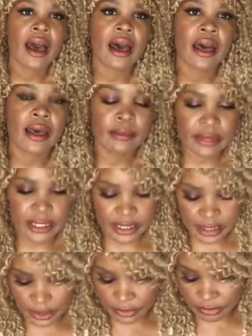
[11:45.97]

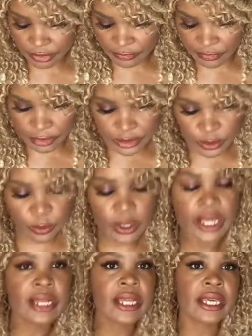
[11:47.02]
So the first
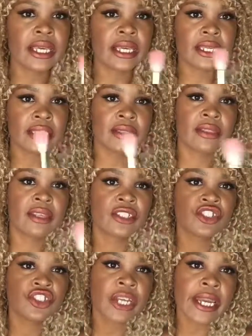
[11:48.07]
one is
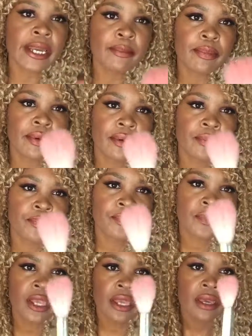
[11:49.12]
this shape.
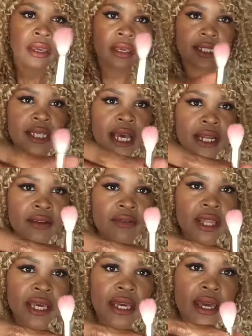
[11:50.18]
It's kind of
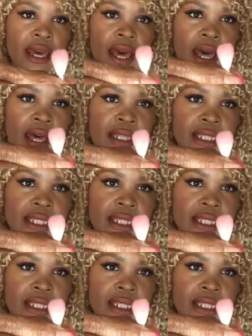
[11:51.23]
like a